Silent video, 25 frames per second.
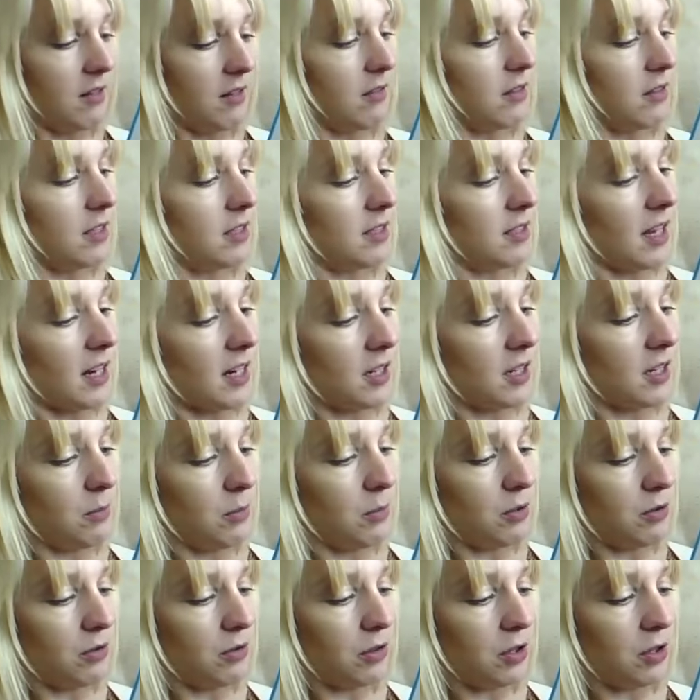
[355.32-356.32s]
The second
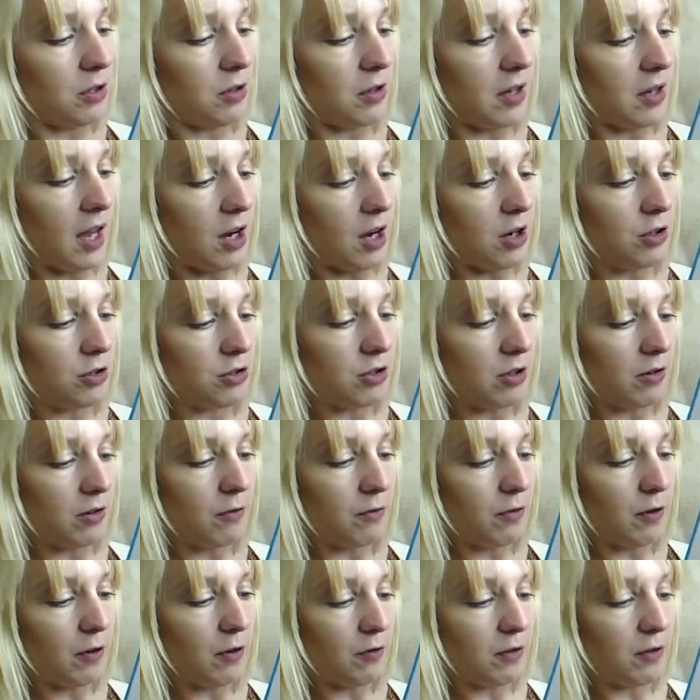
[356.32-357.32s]
month, you get
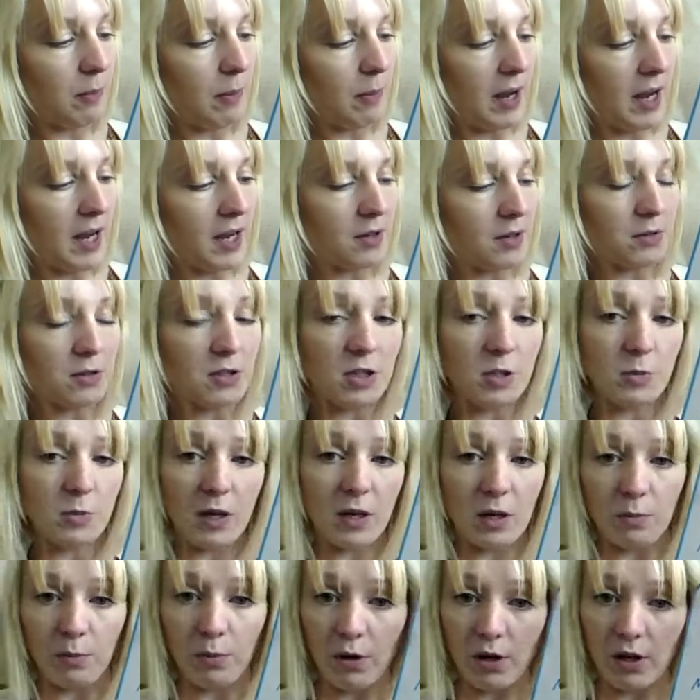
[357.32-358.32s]
£150 to
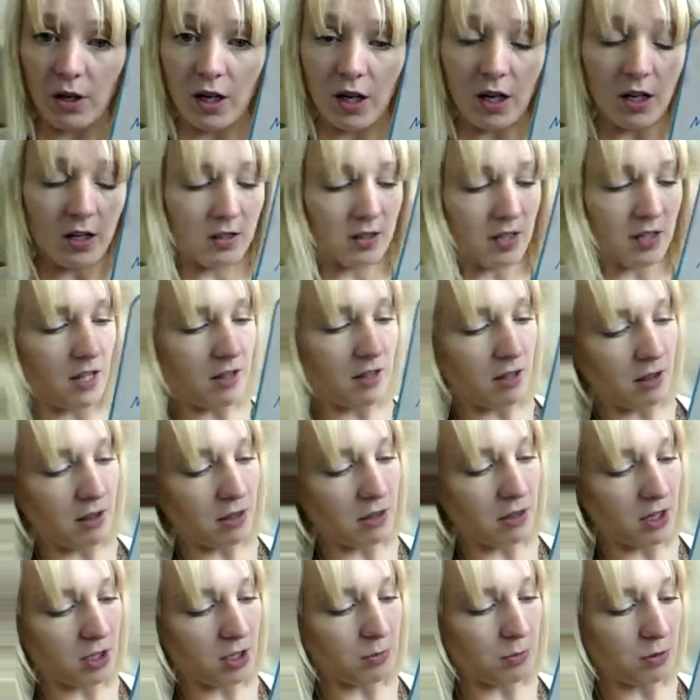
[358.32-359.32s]
spend on products. And then the
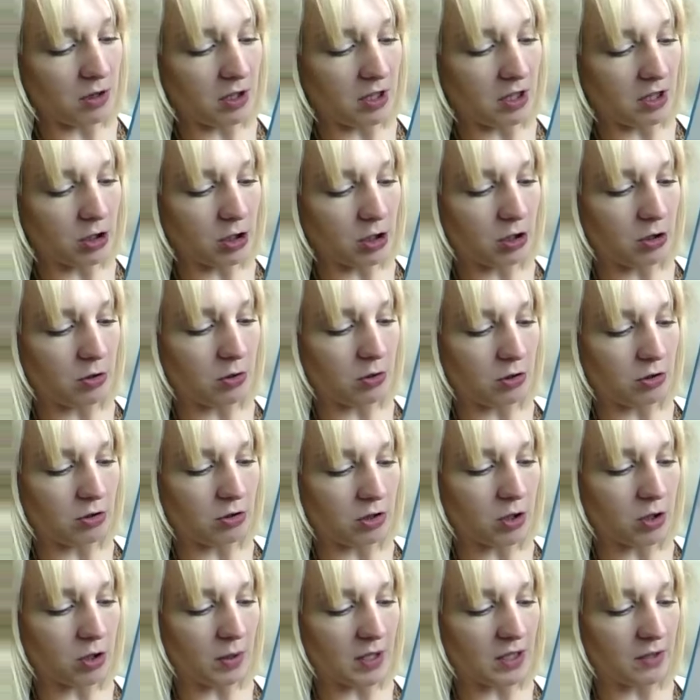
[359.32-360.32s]
third month, you get
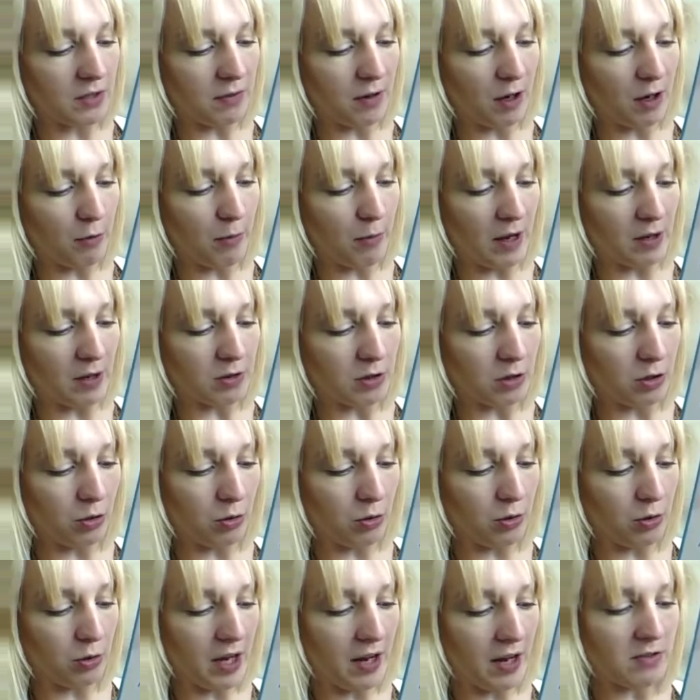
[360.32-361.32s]
£225.
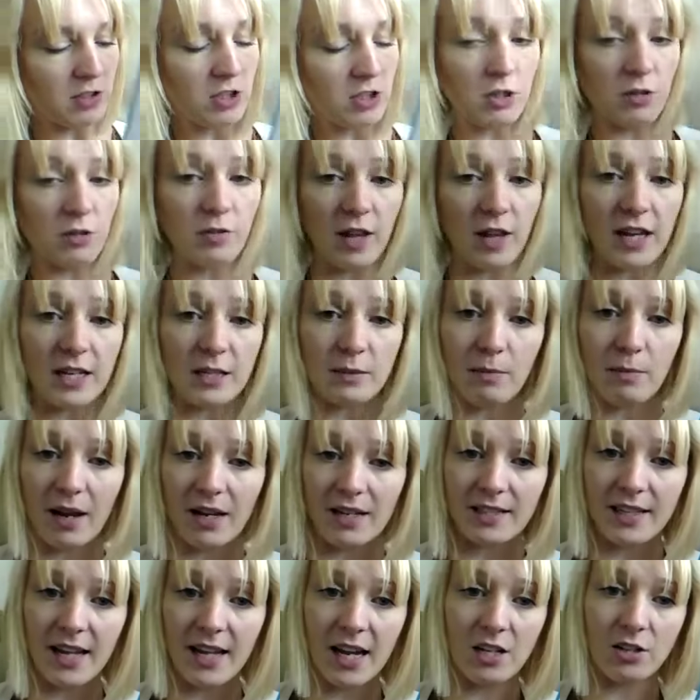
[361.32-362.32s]
All you have to do for that is
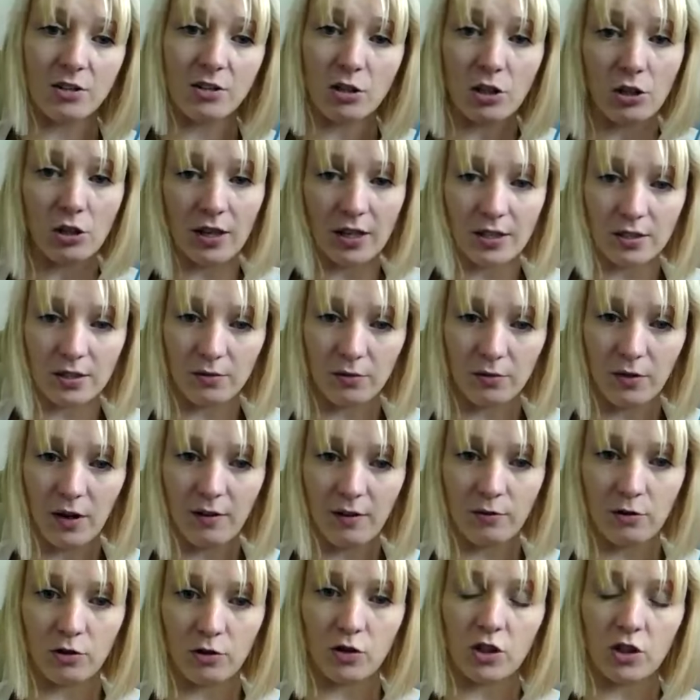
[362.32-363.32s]
maintain
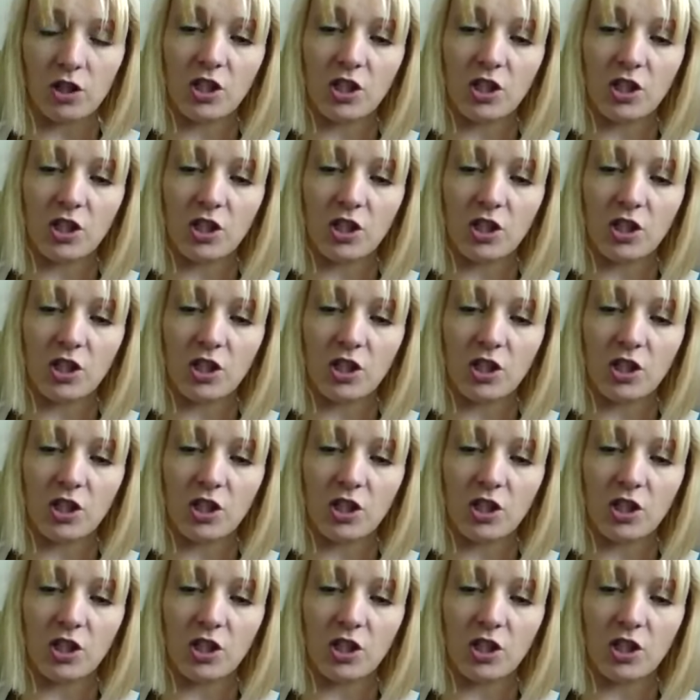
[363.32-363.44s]
2,500.